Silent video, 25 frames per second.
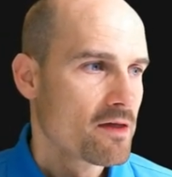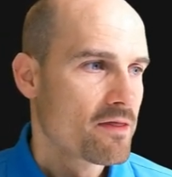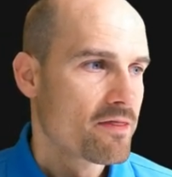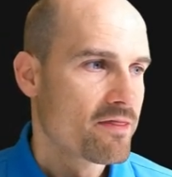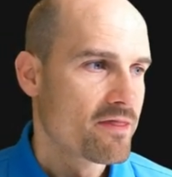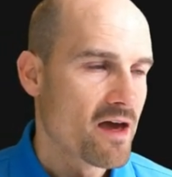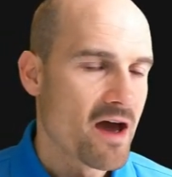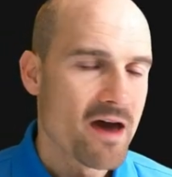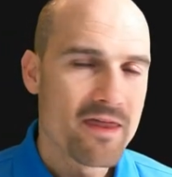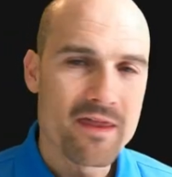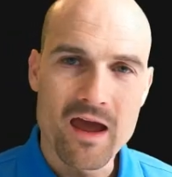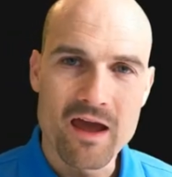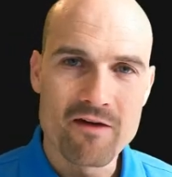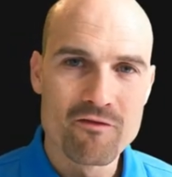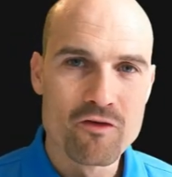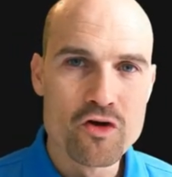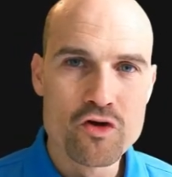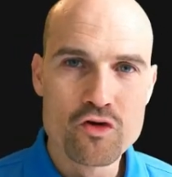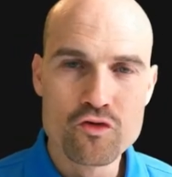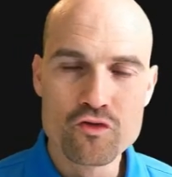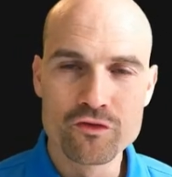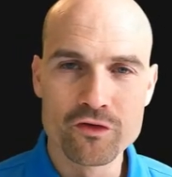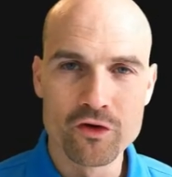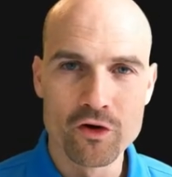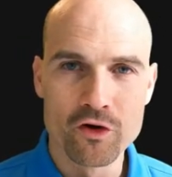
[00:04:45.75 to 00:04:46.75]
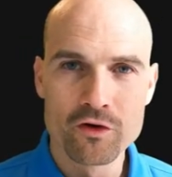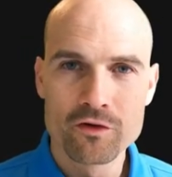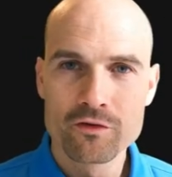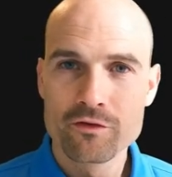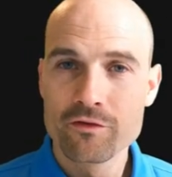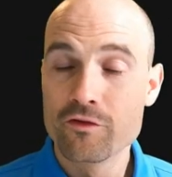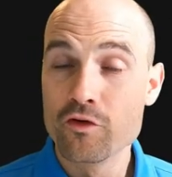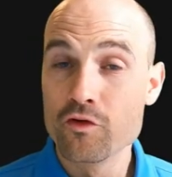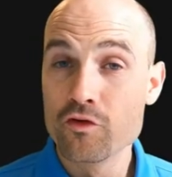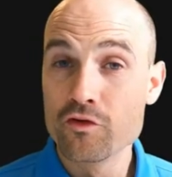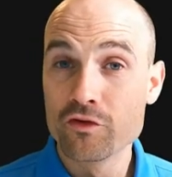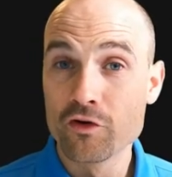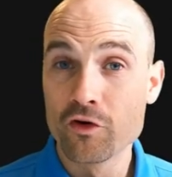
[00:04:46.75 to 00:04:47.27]
Then I have a user.
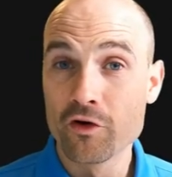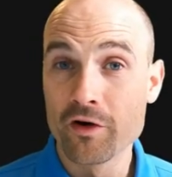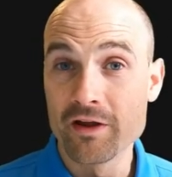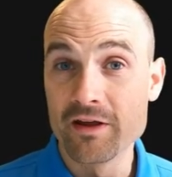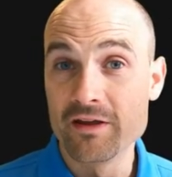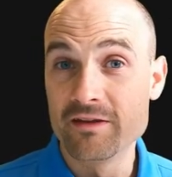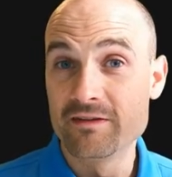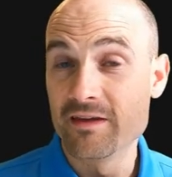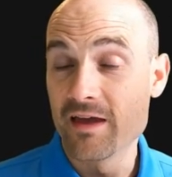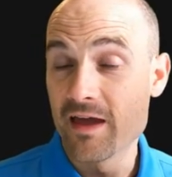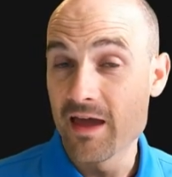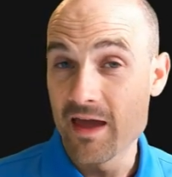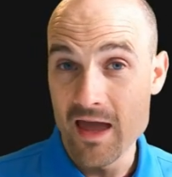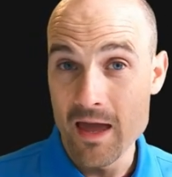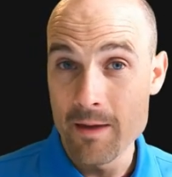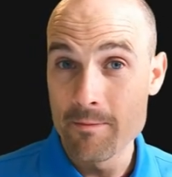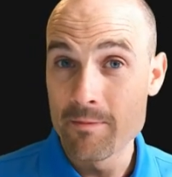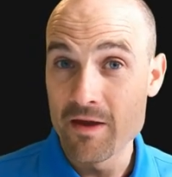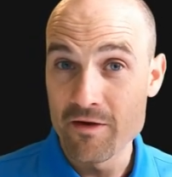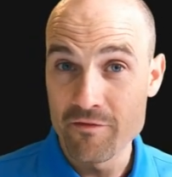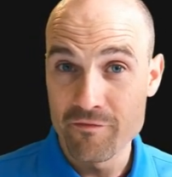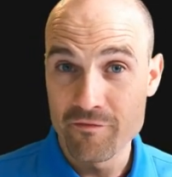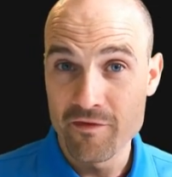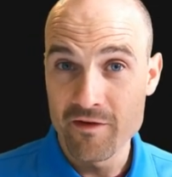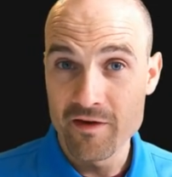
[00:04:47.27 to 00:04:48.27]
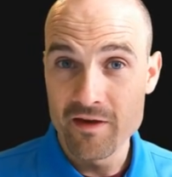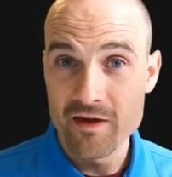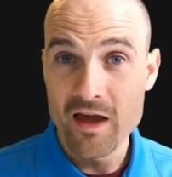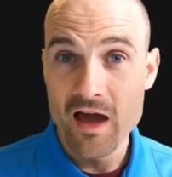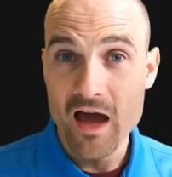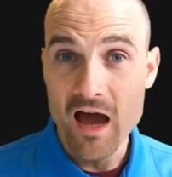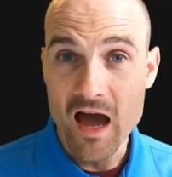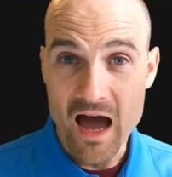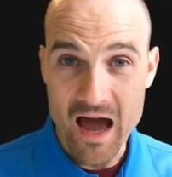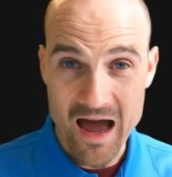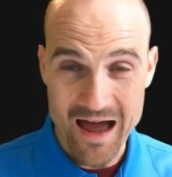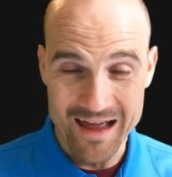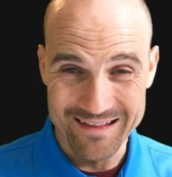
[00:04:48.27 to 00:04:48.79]
The user is M F A
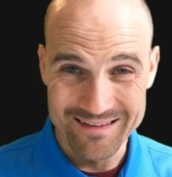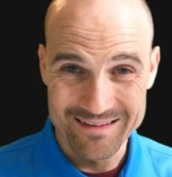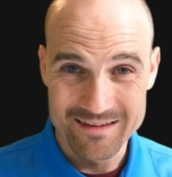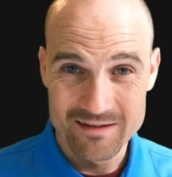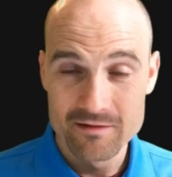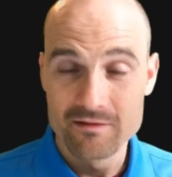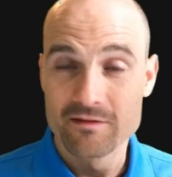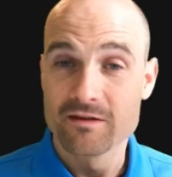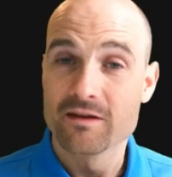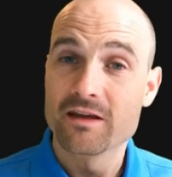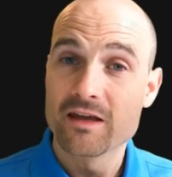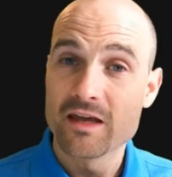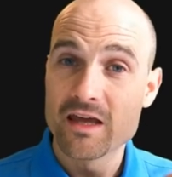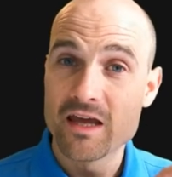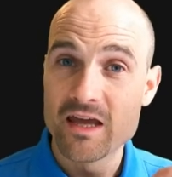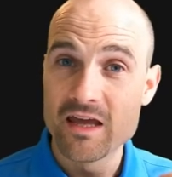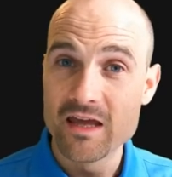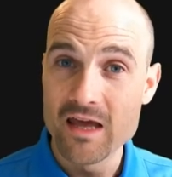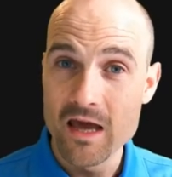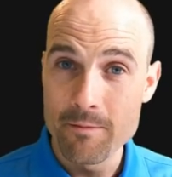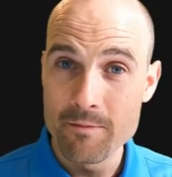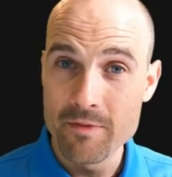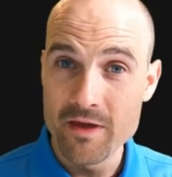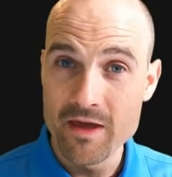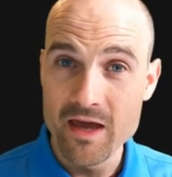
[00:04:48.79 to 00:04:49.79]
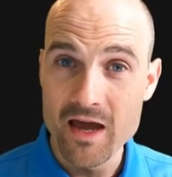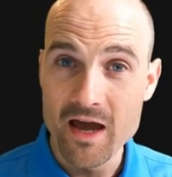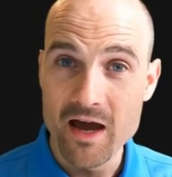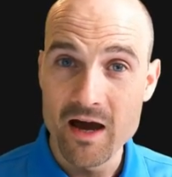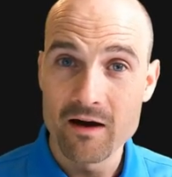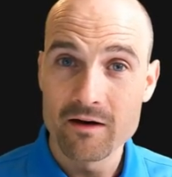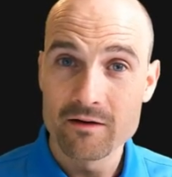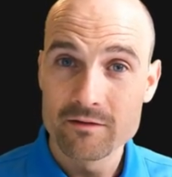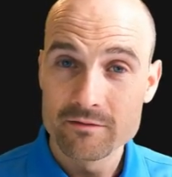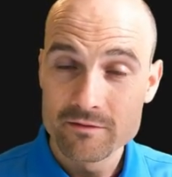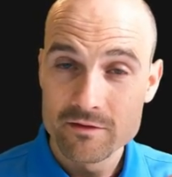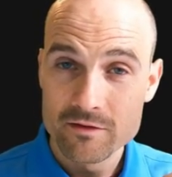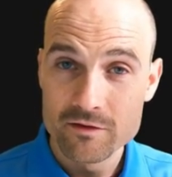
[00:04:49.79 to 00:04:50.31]
at emea
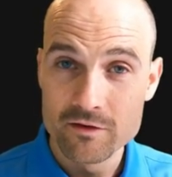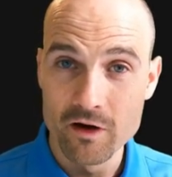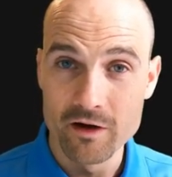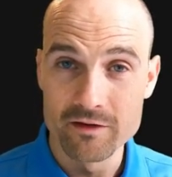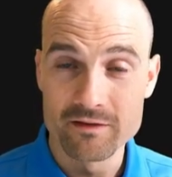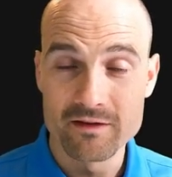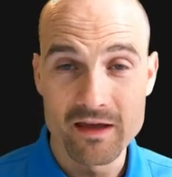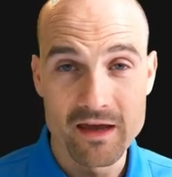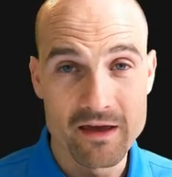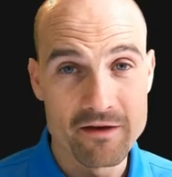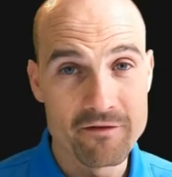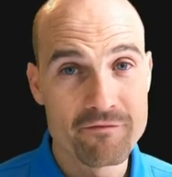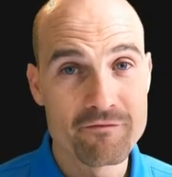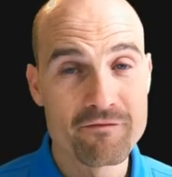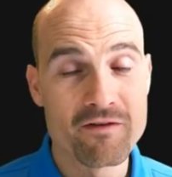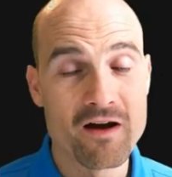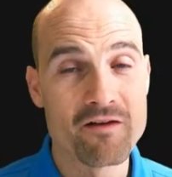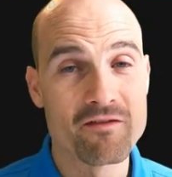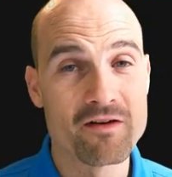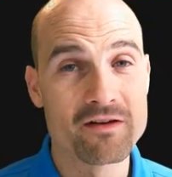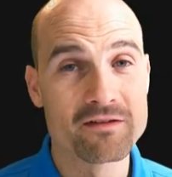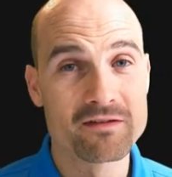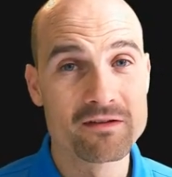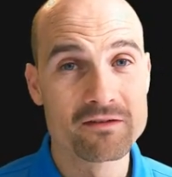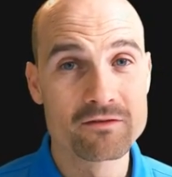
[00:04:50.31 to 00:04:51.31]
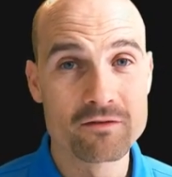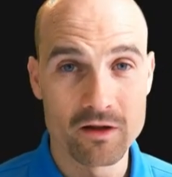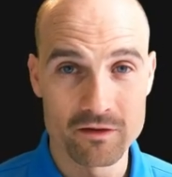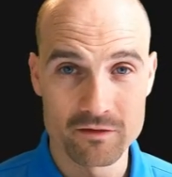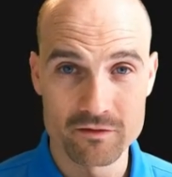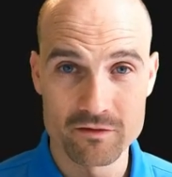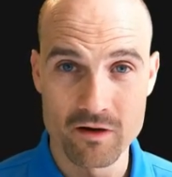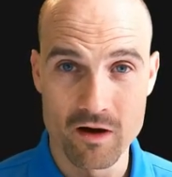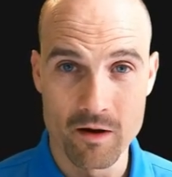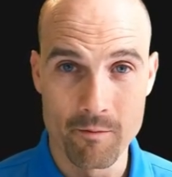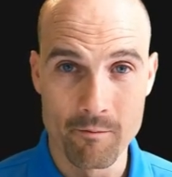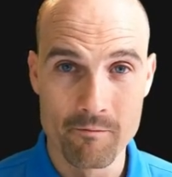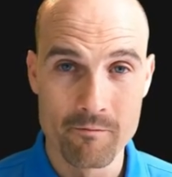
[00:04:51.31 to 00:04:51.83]
dot f five a c dot
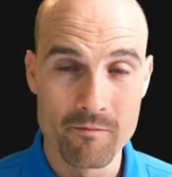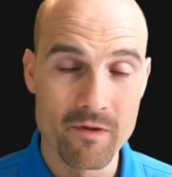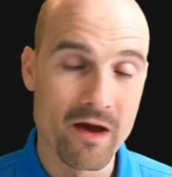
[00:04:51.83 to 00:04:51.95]
com.